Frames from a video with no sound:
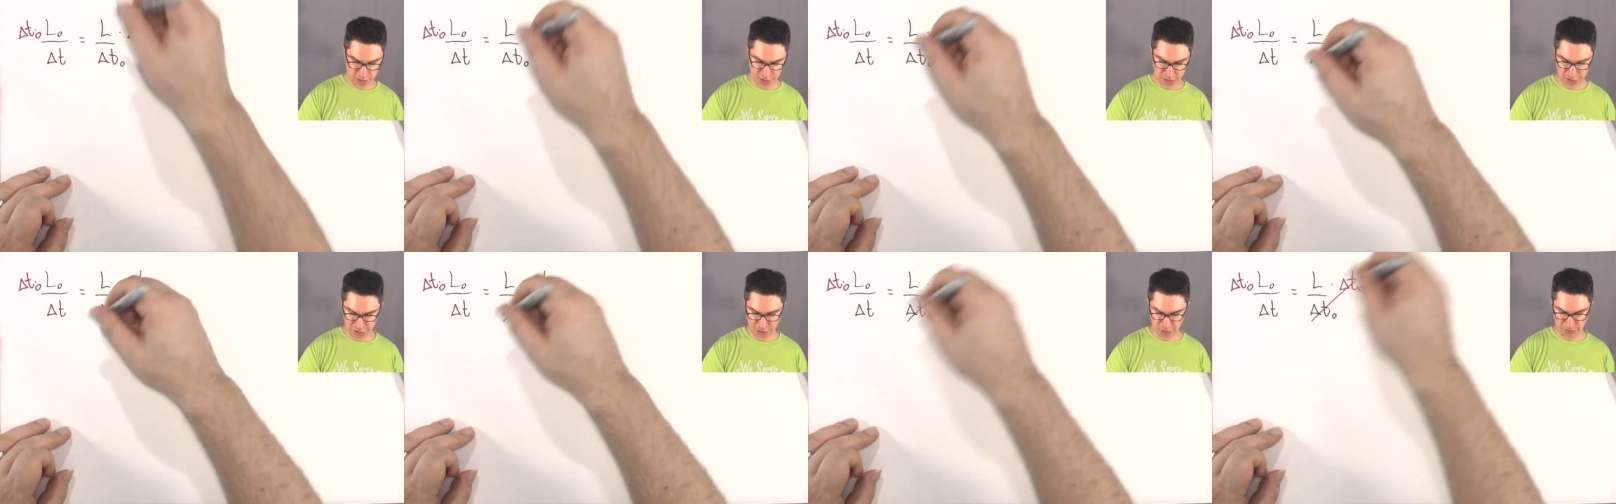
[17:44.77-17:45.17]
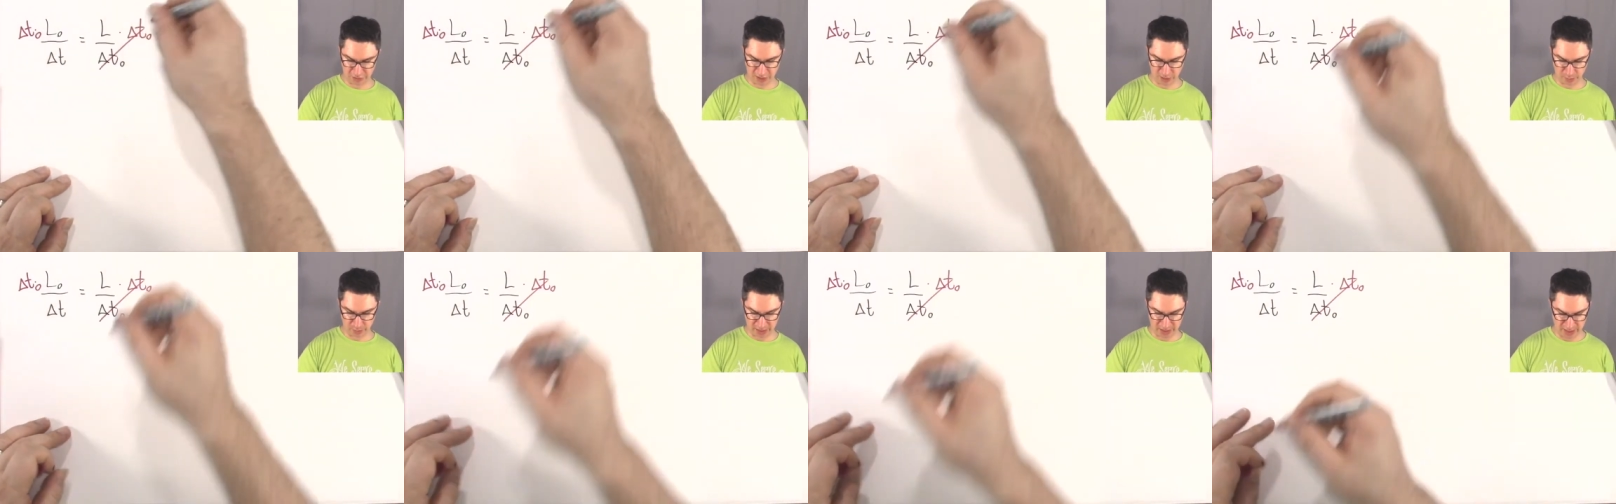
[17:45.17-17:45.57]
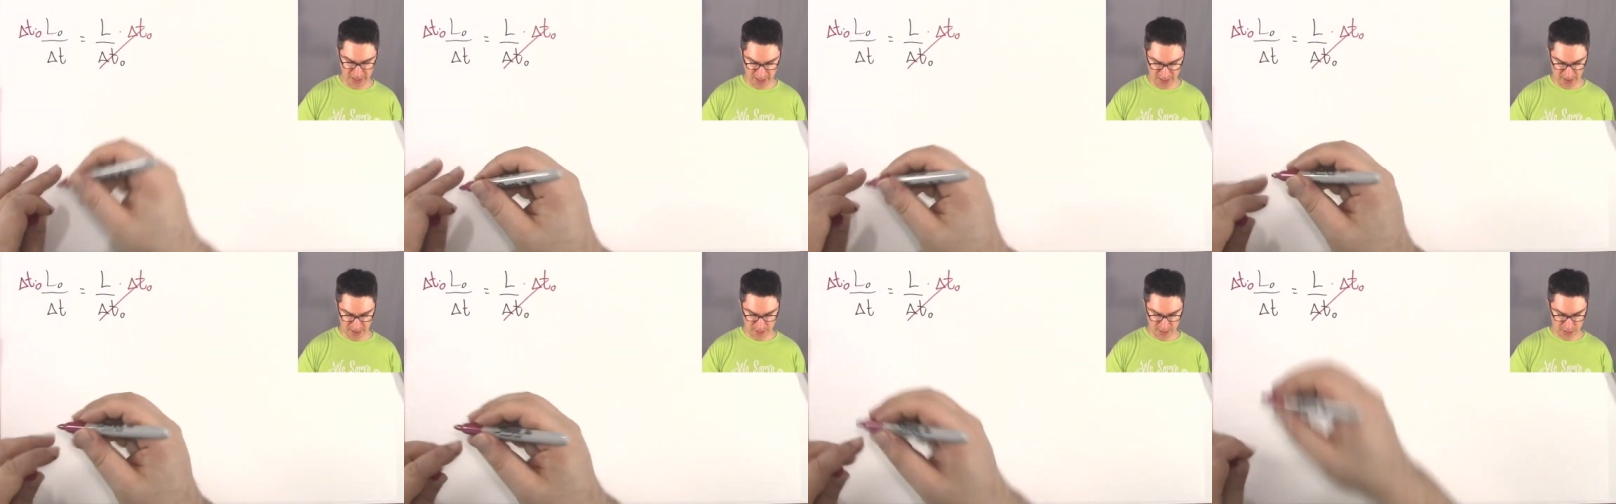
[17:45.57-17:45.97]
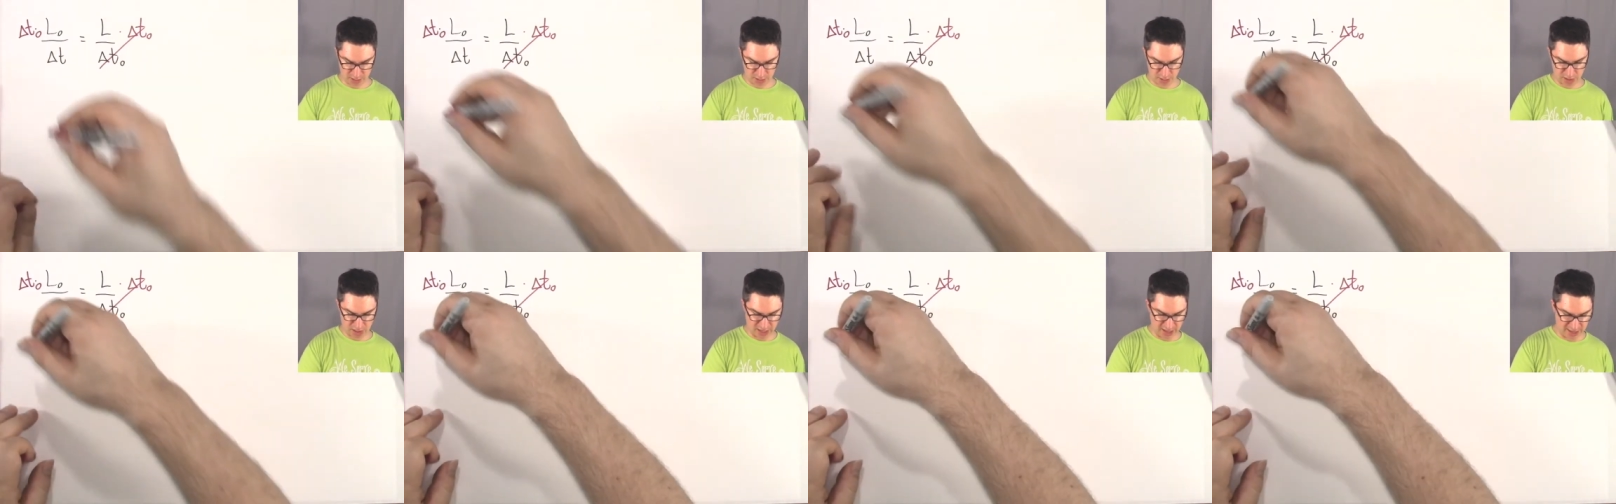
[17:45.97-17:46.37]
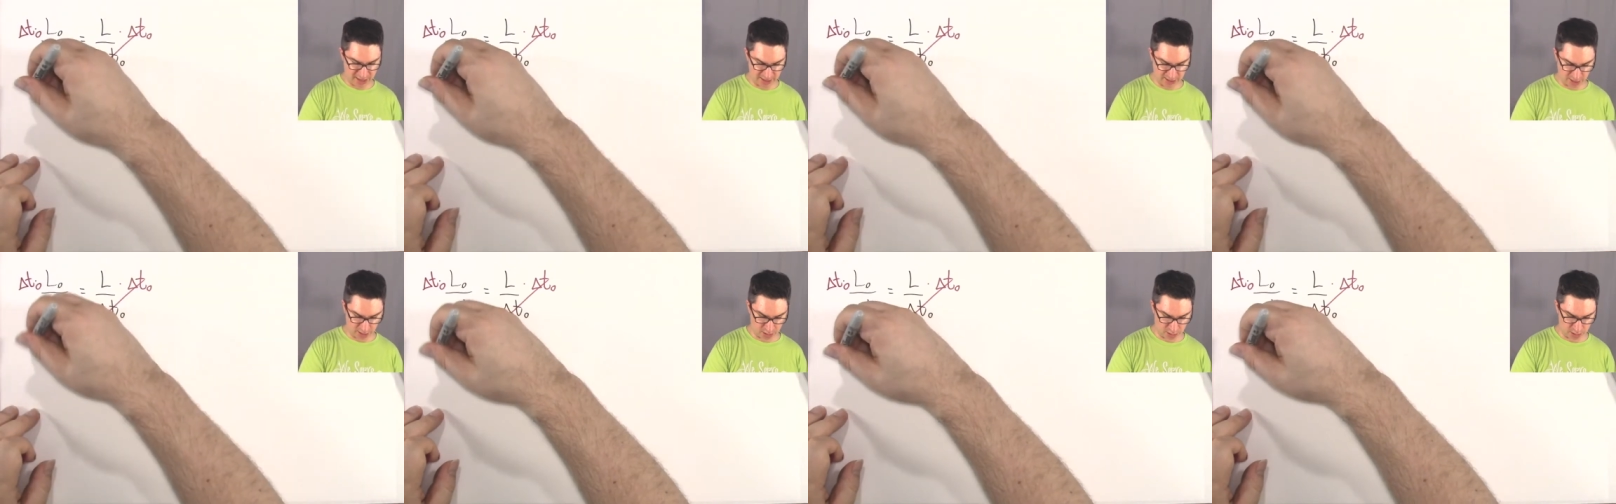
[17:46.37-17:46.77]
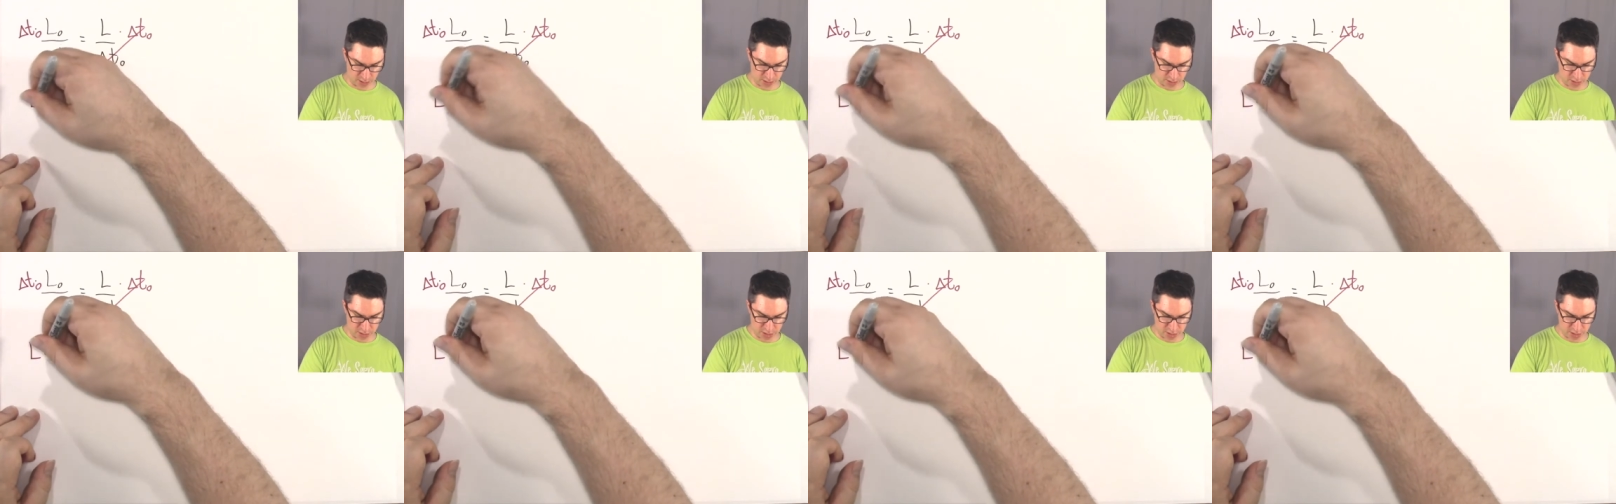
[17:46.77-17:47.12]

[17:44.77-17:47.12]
So then we get L